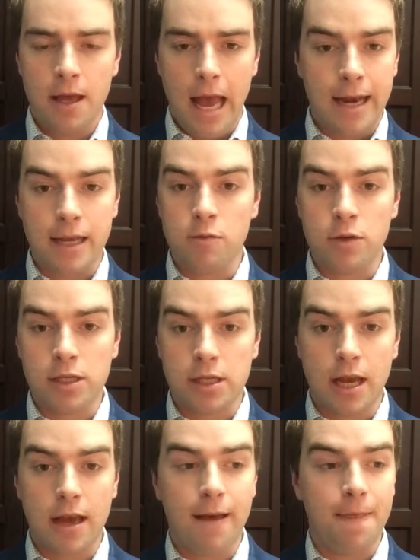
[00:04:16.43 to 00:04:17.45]
and he was
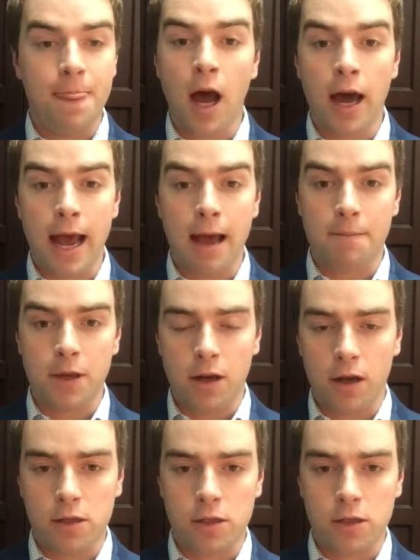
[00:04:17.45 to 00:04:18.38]
not happy at all.